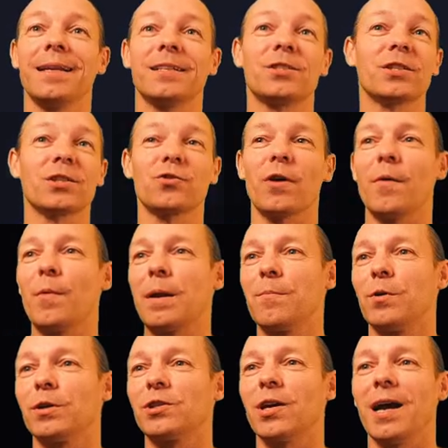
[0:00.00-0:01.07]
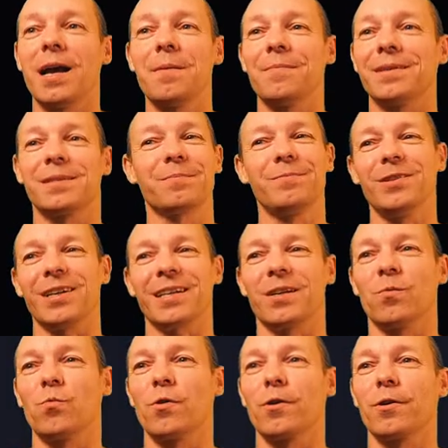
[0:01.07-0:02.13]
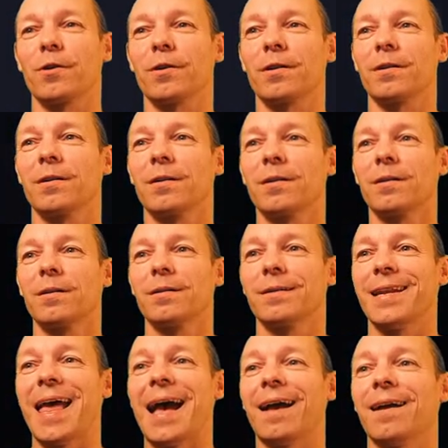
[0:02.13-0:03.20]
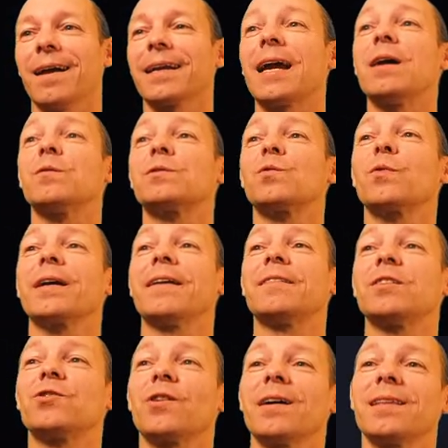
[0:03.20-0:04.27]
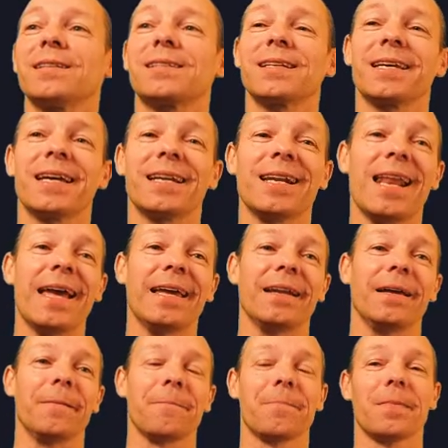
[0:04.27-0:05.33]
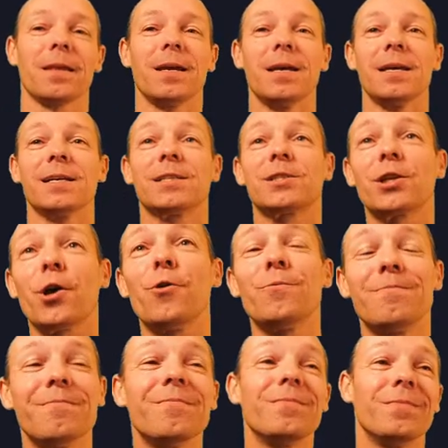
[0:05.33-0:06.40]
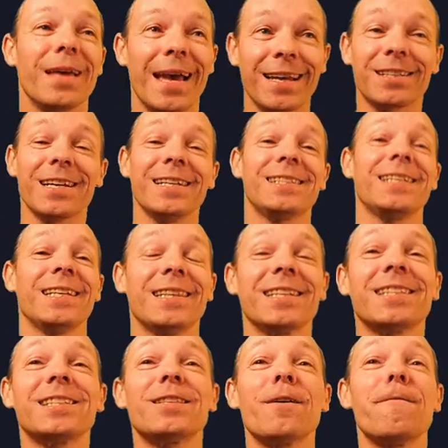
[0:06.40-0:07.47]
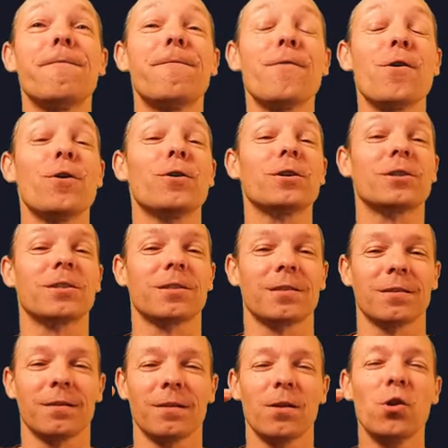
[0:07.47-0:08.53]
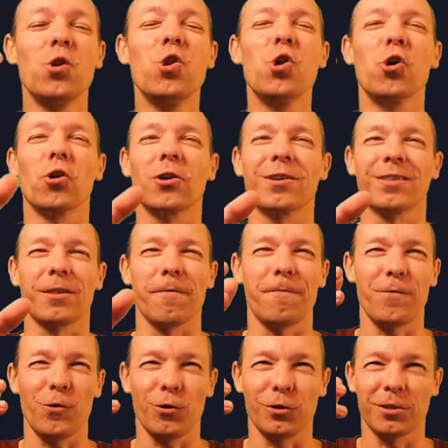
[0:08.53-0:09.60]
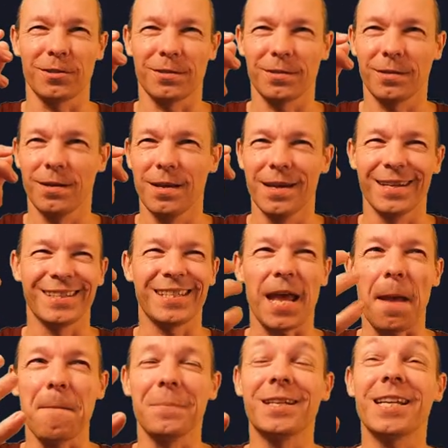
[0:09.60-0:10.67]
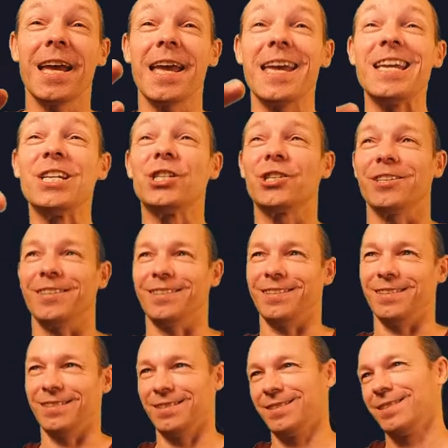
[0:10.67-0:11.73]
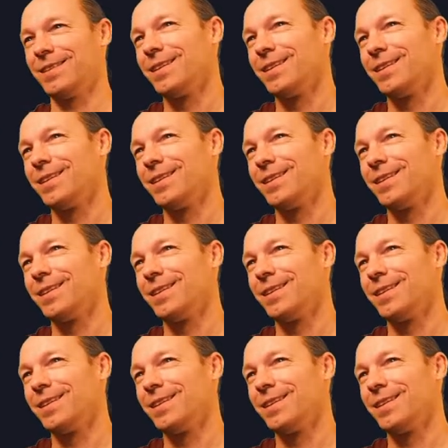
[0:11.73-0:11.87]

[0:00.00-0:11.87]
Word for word: let's just try one more time. It's not going to work. Nah, okay, so we're going to have to try this again later. So, as I said, this is the first look, the first temptation